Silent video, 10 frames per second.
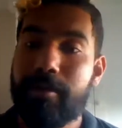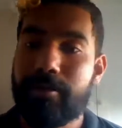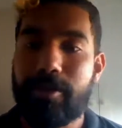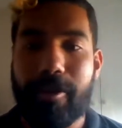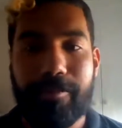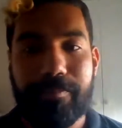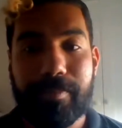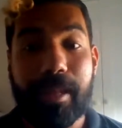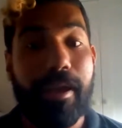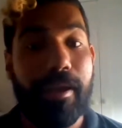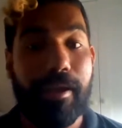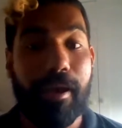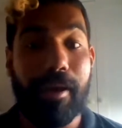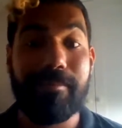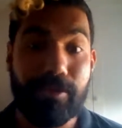So
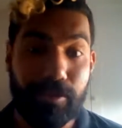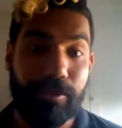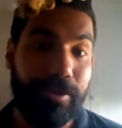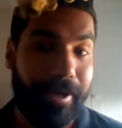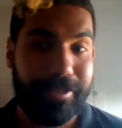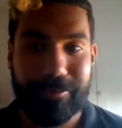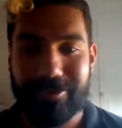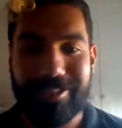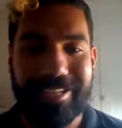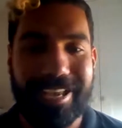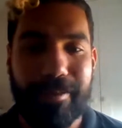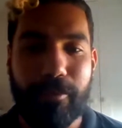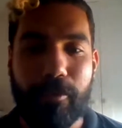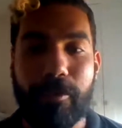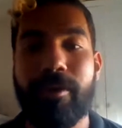I'm sure you guys want to hear
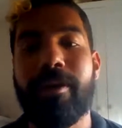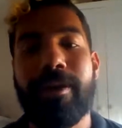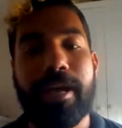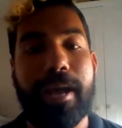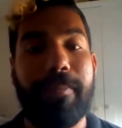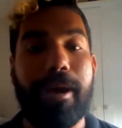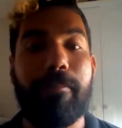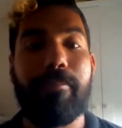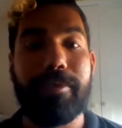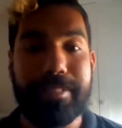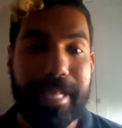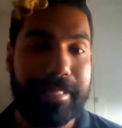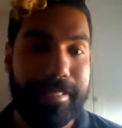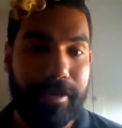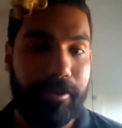more about
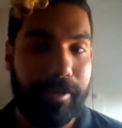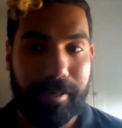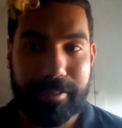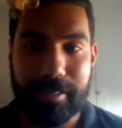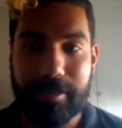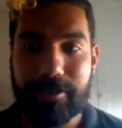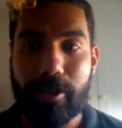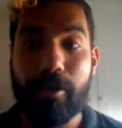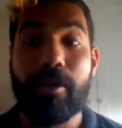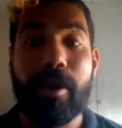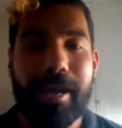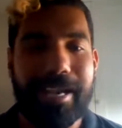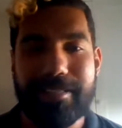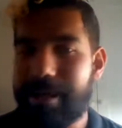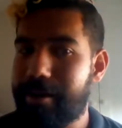presenting on Glissa. So
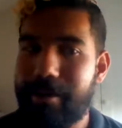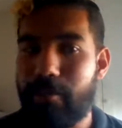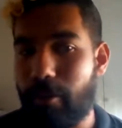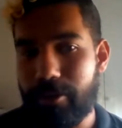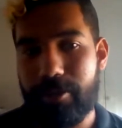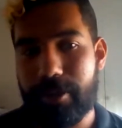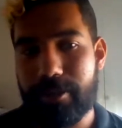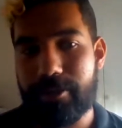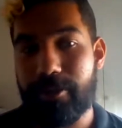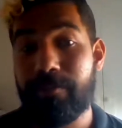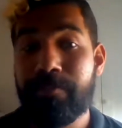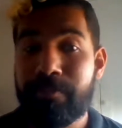exactly what you can do.